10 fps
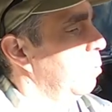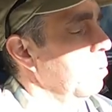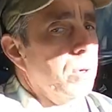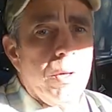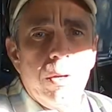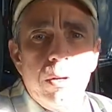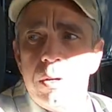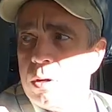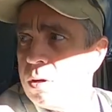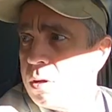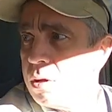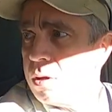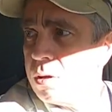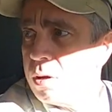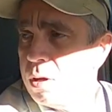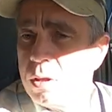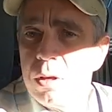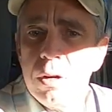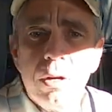working good, and they